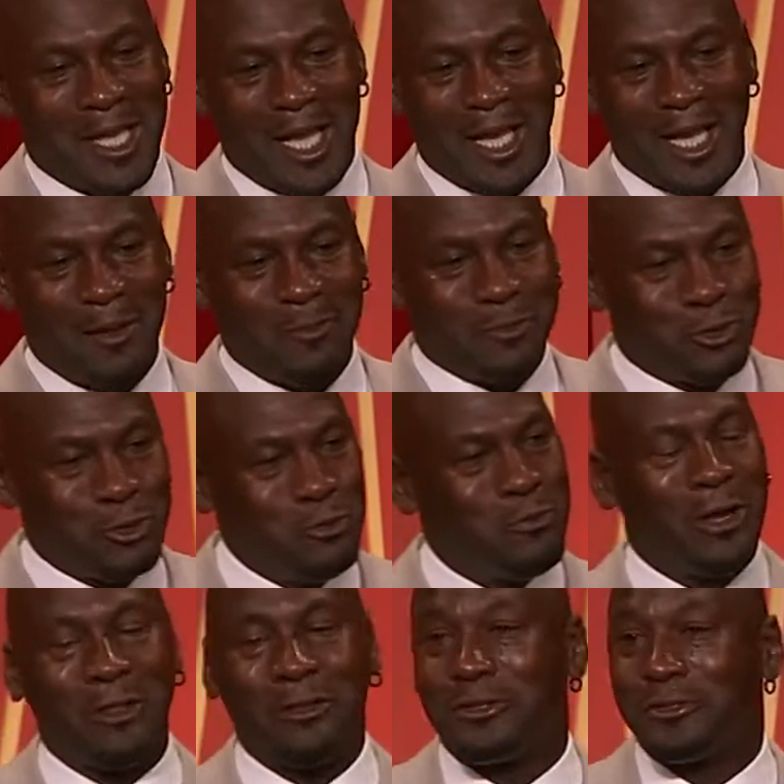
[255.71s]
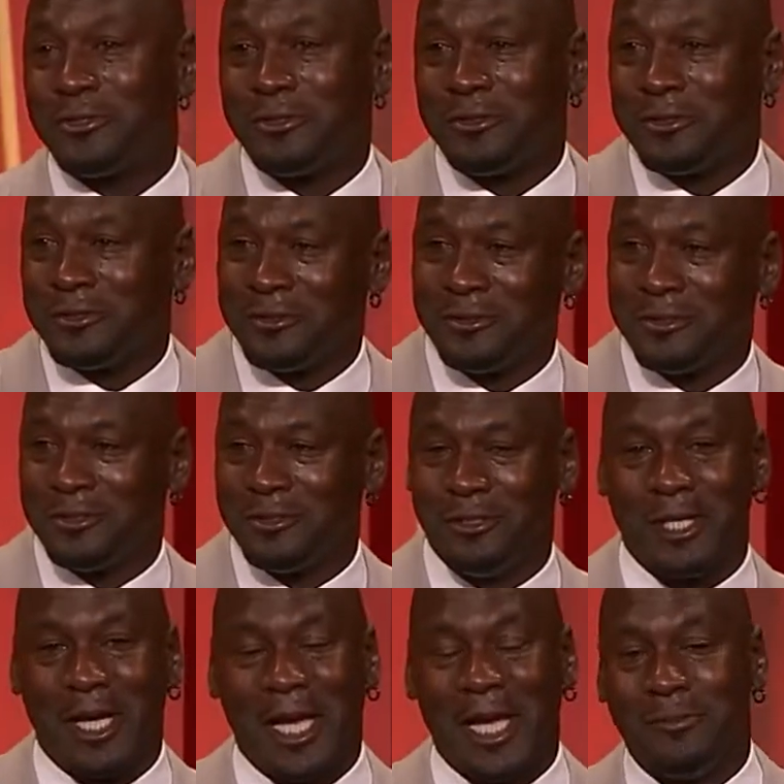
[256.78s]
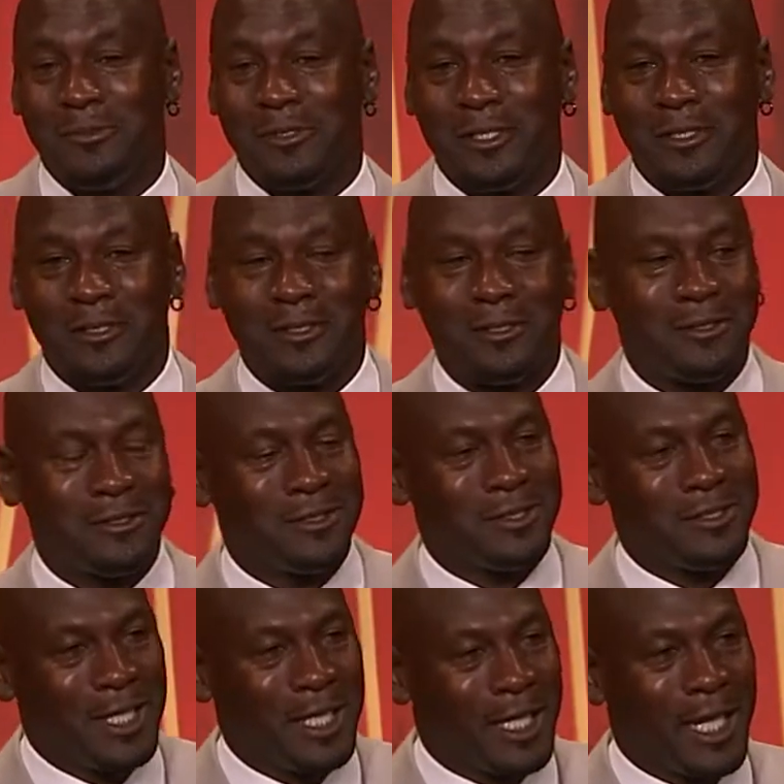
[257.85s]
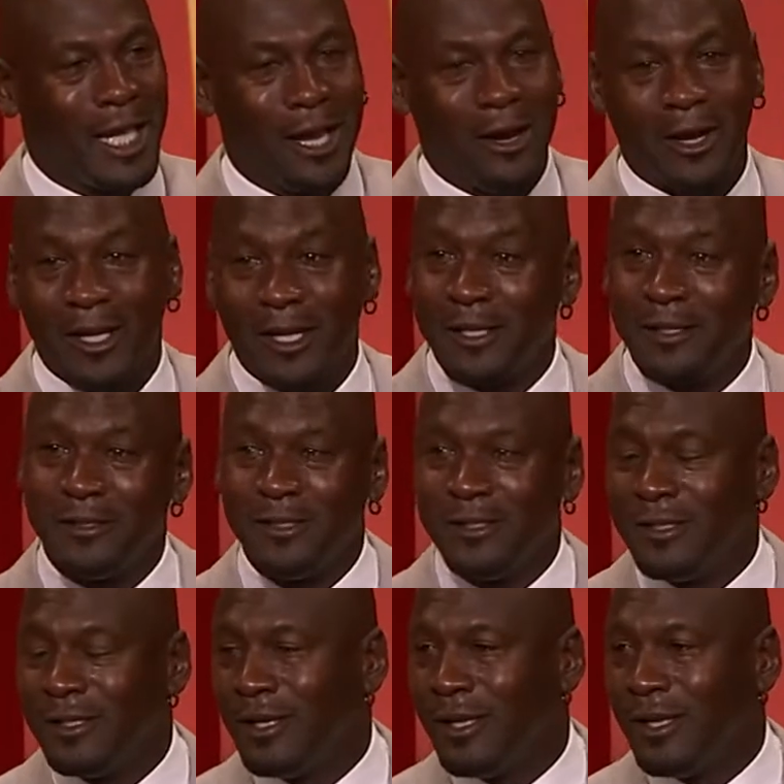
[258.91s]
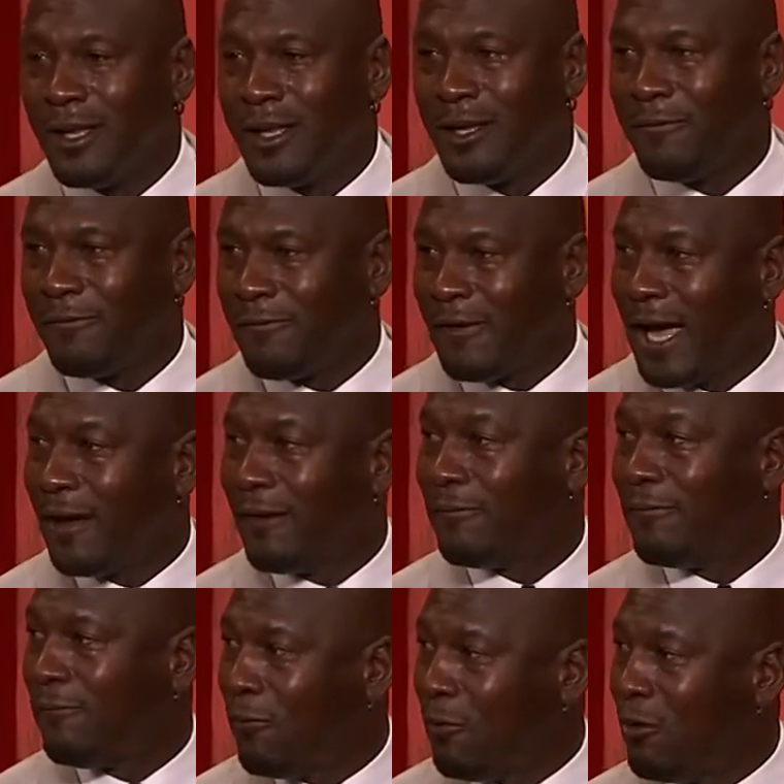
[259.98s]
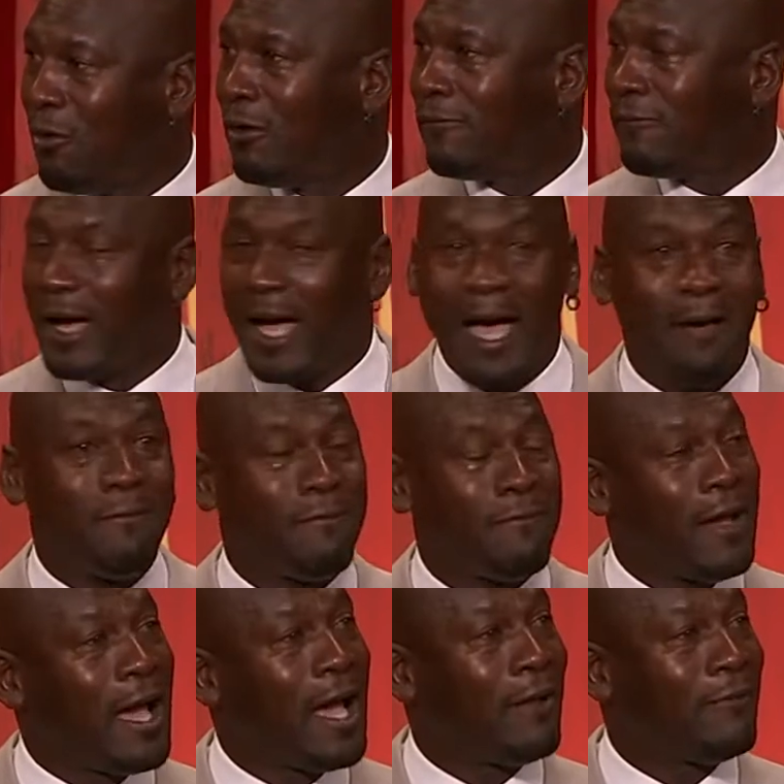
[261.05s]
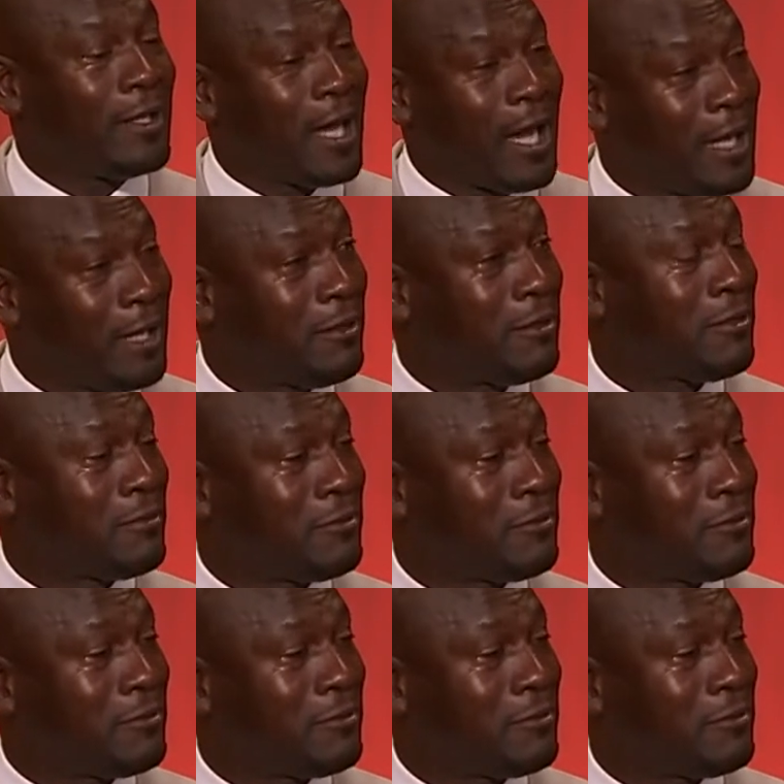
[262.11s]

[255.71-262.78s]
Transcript: I got two brothers, James and and Larry. They're five four, five five in height,